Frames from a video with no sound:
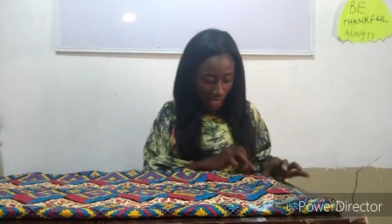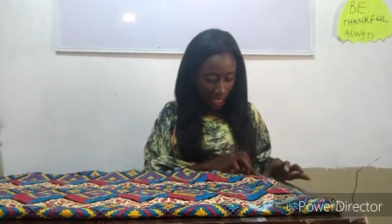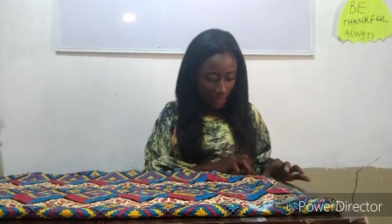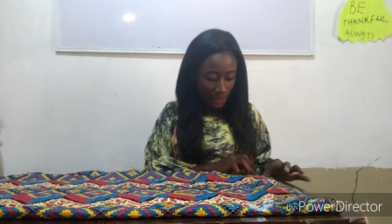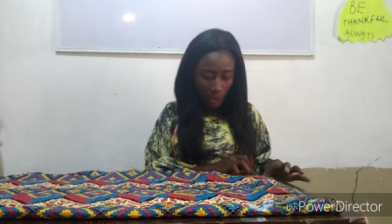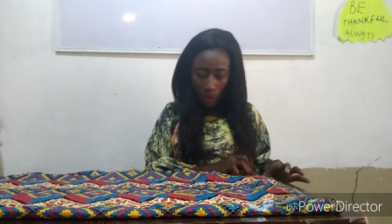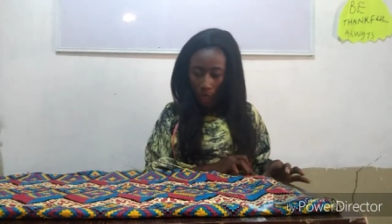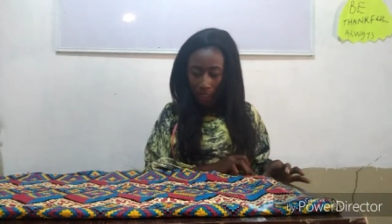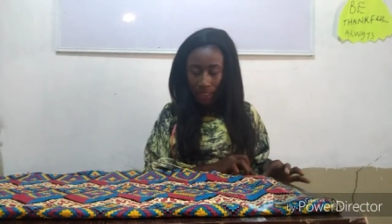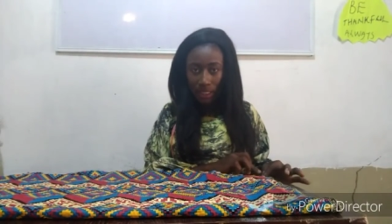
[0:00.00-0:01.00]
and
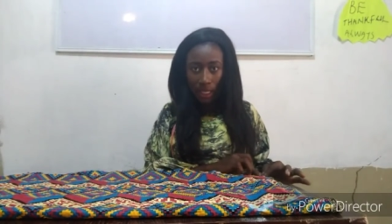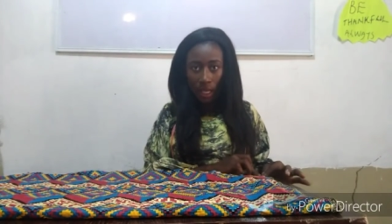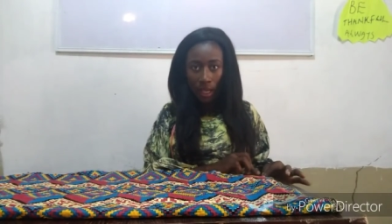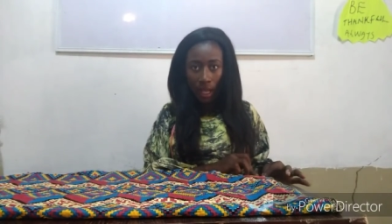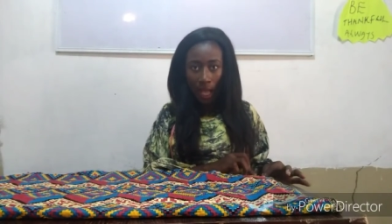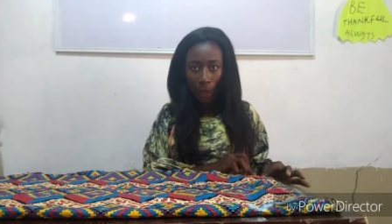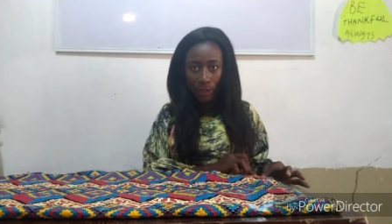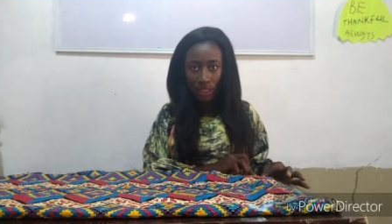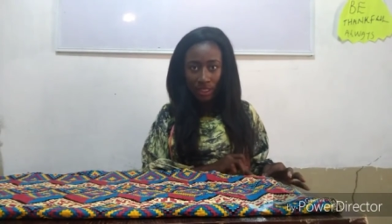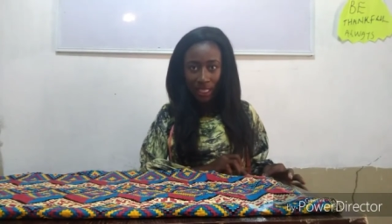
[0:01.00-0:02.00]
cut out
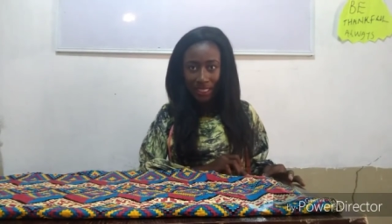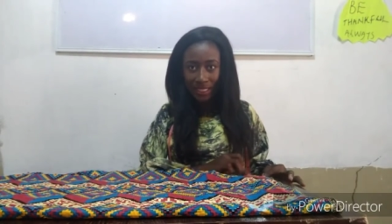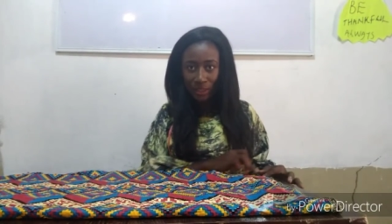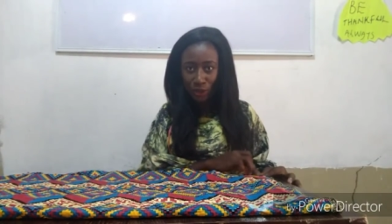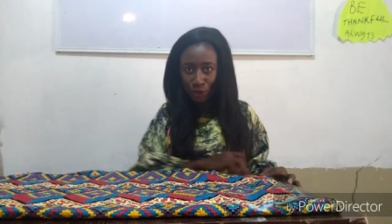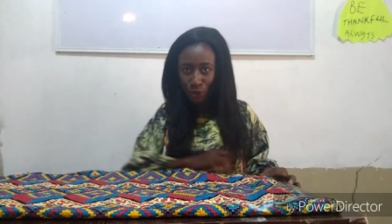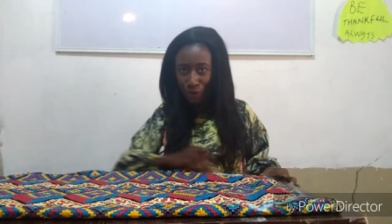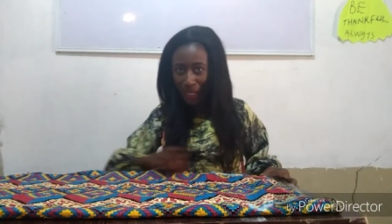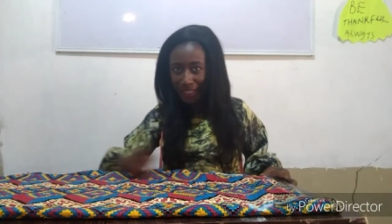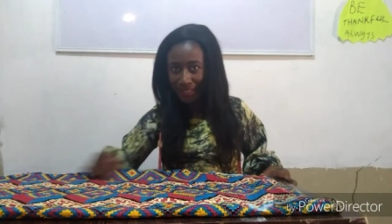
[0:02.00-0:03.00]
this
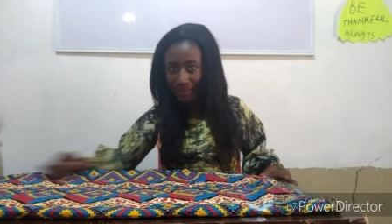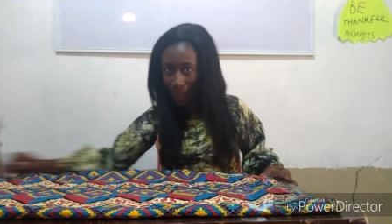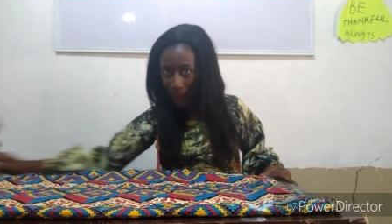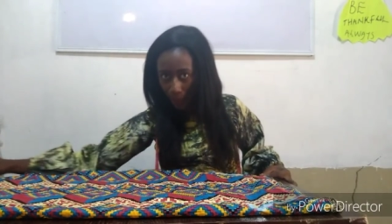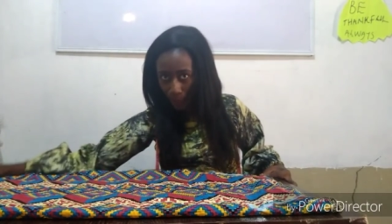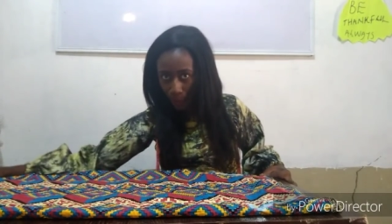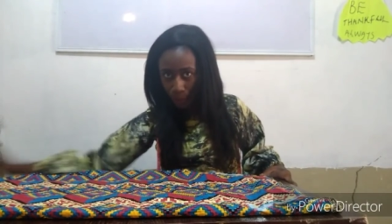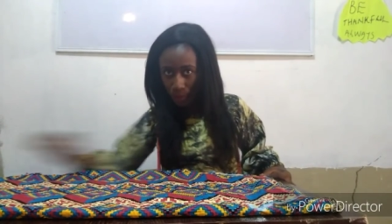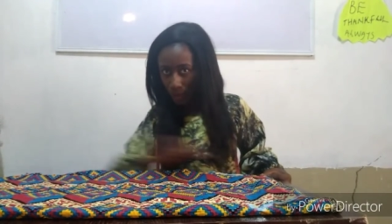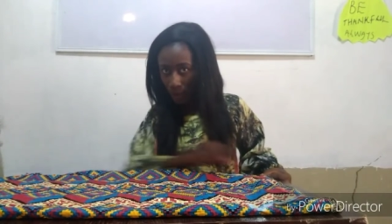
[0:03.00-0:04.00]
straight down,
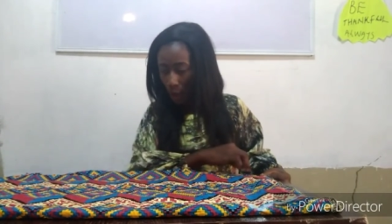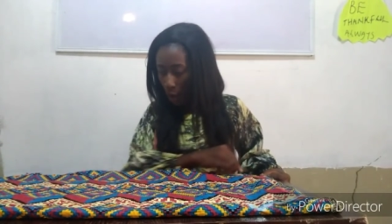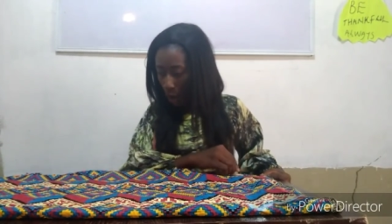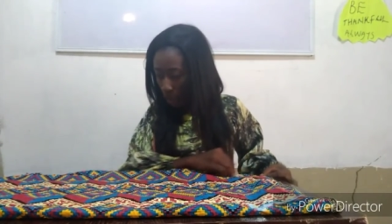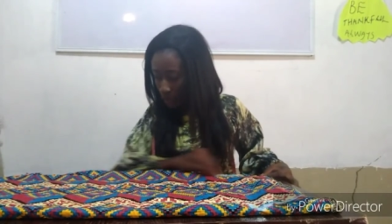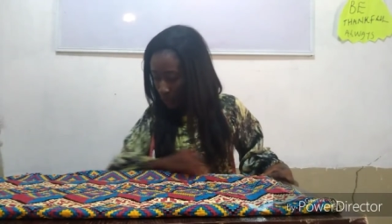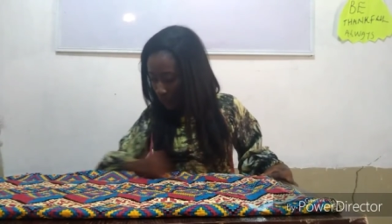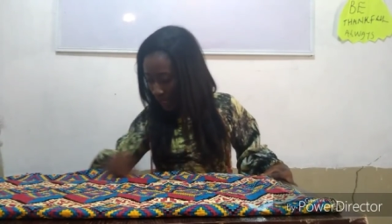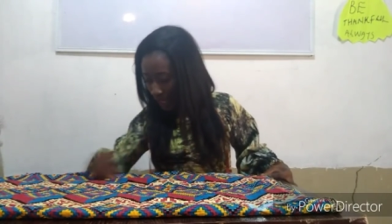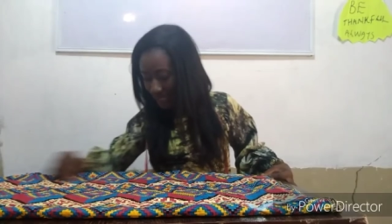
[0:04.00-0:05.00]
all the
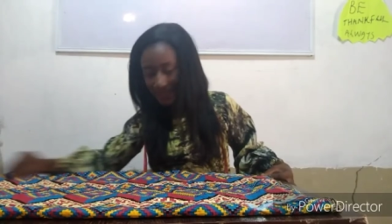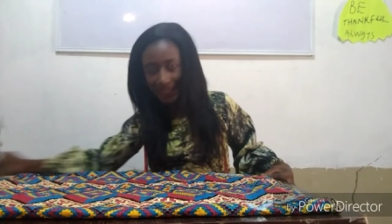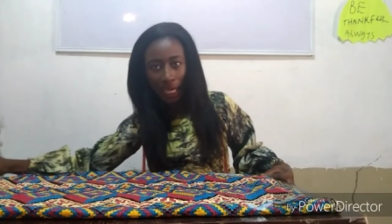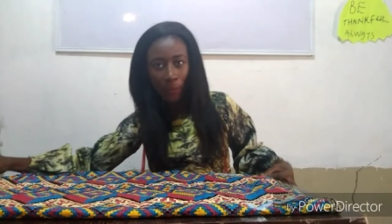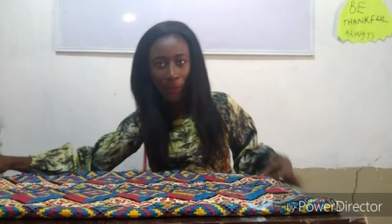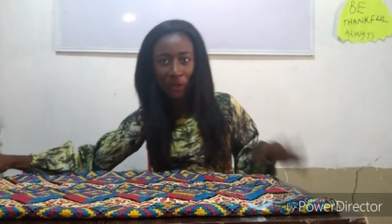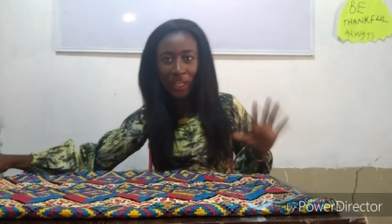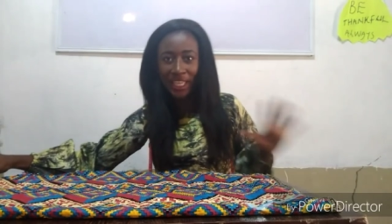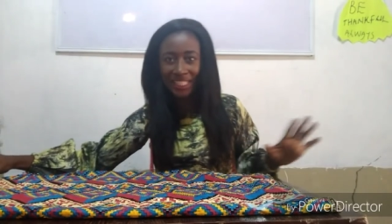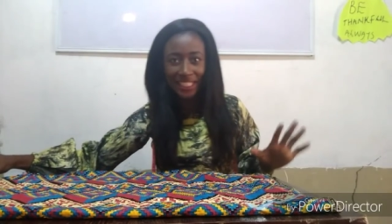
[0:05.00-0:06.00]
way down. We are
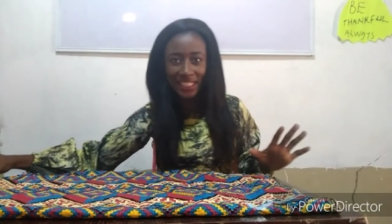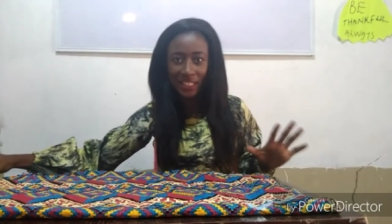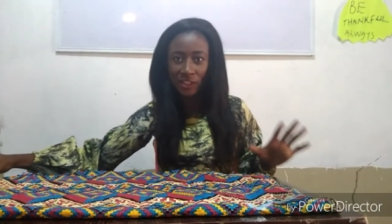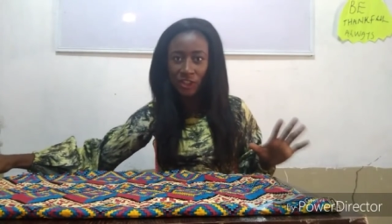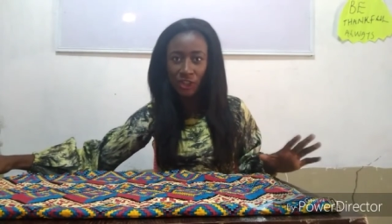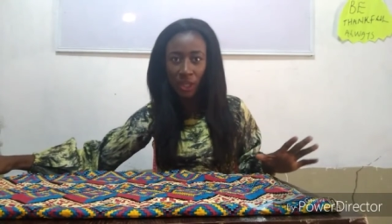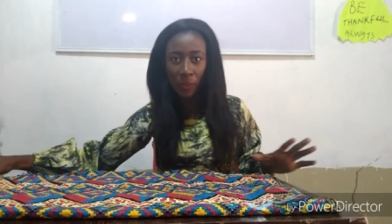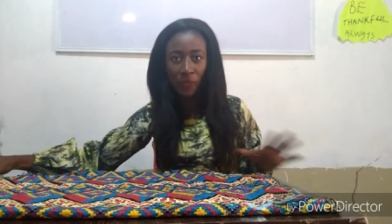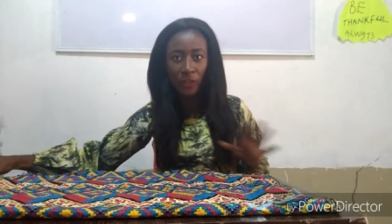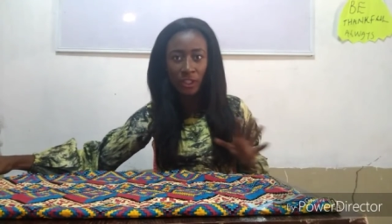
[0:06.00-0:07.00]
not getting any
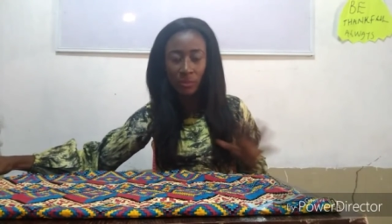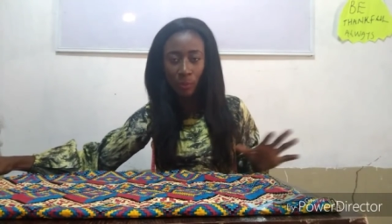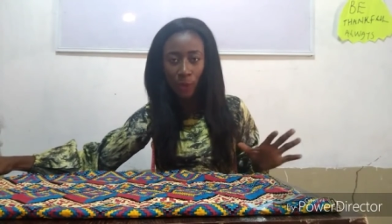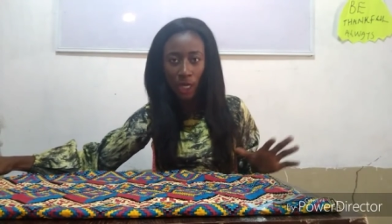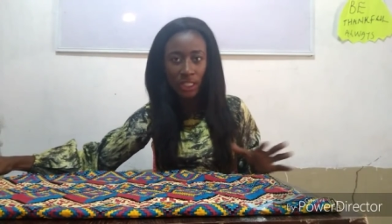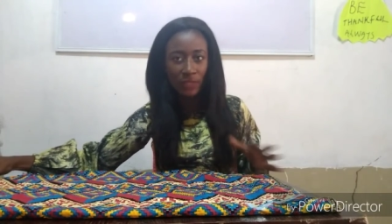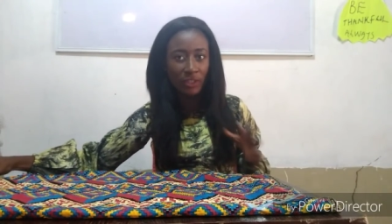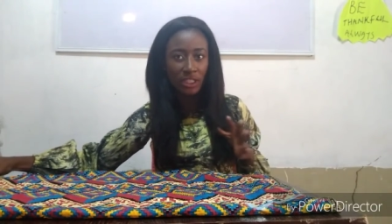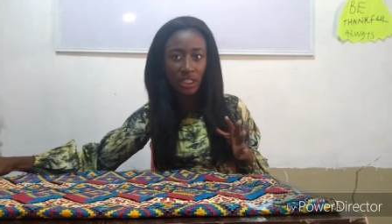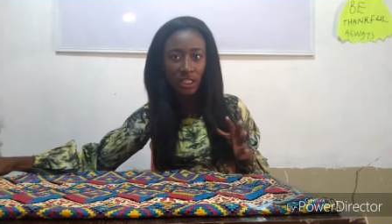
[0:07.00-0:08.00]
shape for the bust,
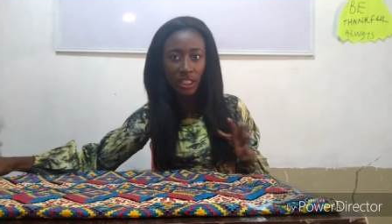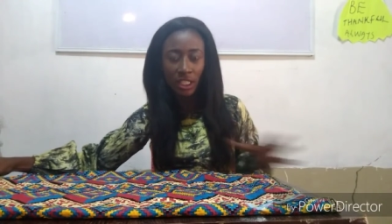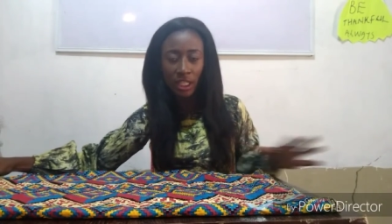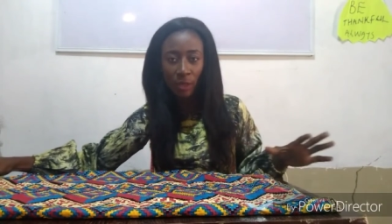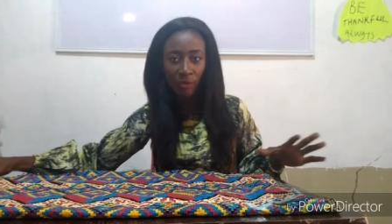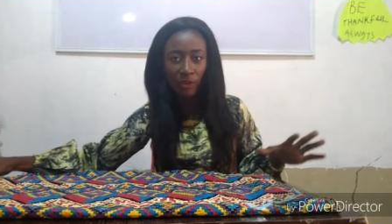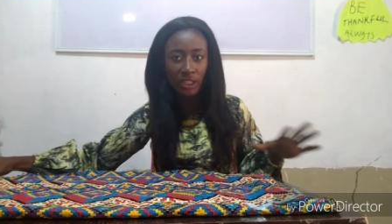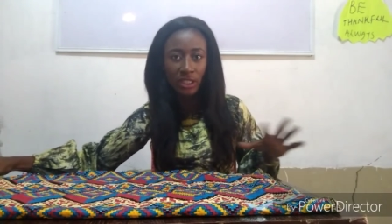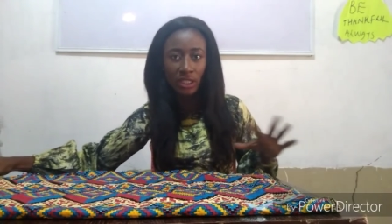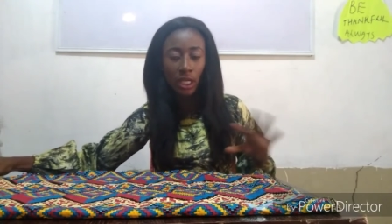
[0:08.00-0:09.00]
for the hip, for
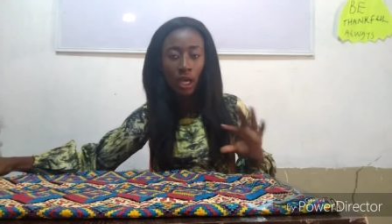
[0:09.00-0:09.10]
the